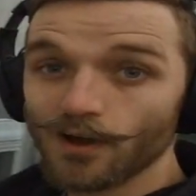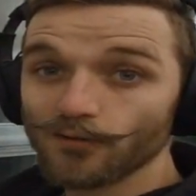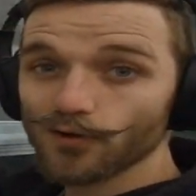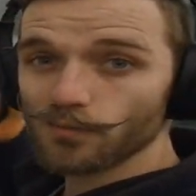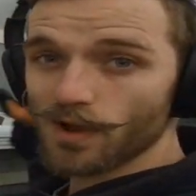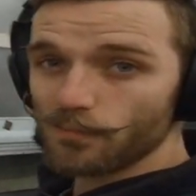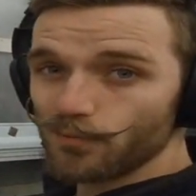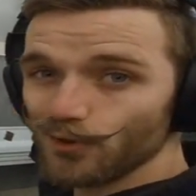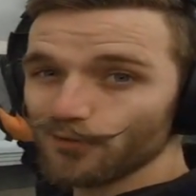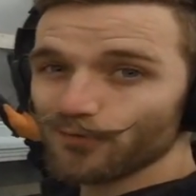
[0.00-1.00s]
For my
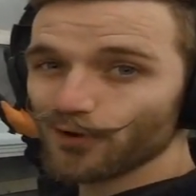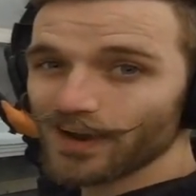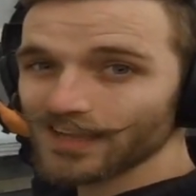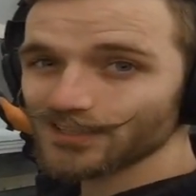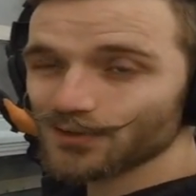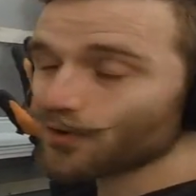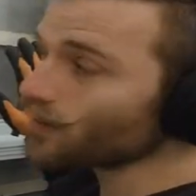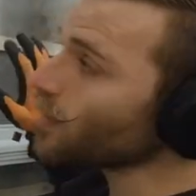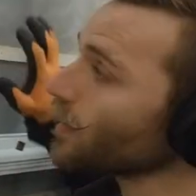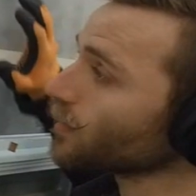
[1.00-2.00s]
beautiful glass
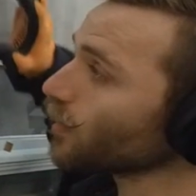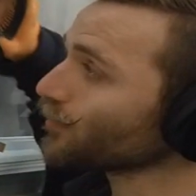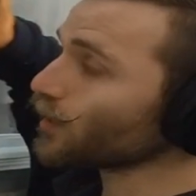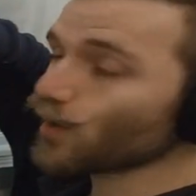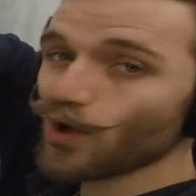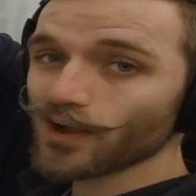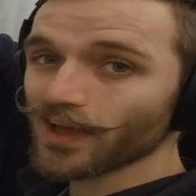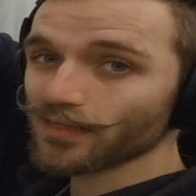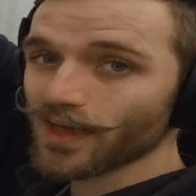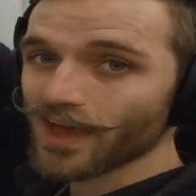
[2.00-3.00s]
door, I got the lock
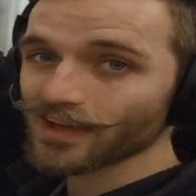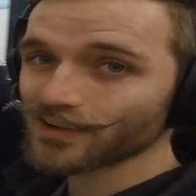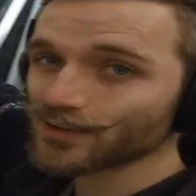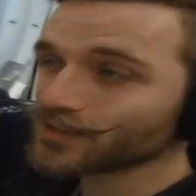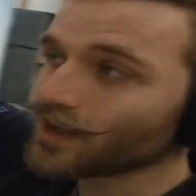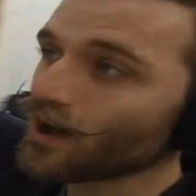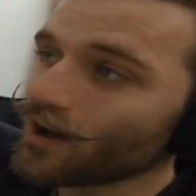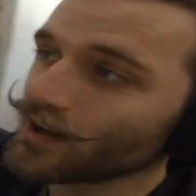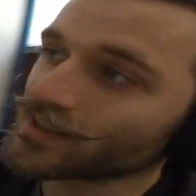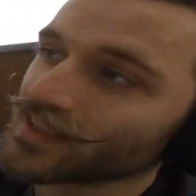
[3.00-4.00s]
and the handles
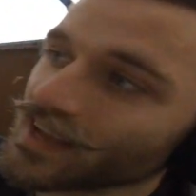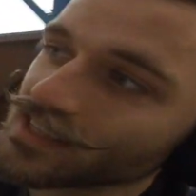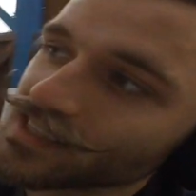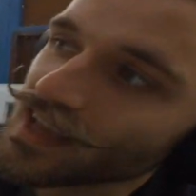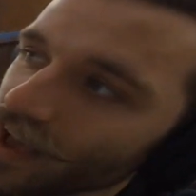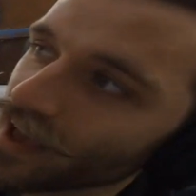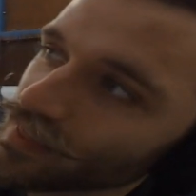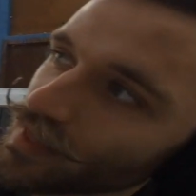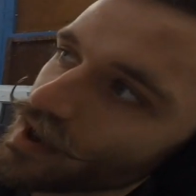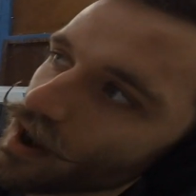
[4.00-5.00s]
all attached
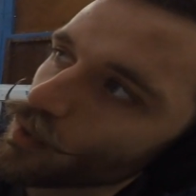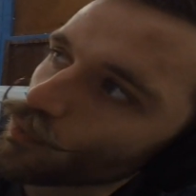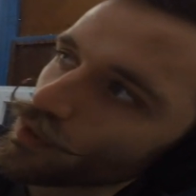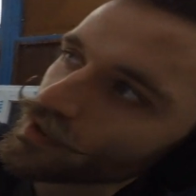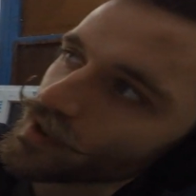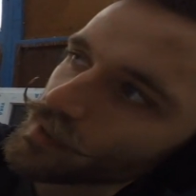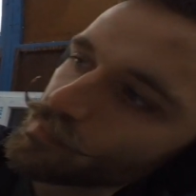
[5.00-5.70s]
and they are working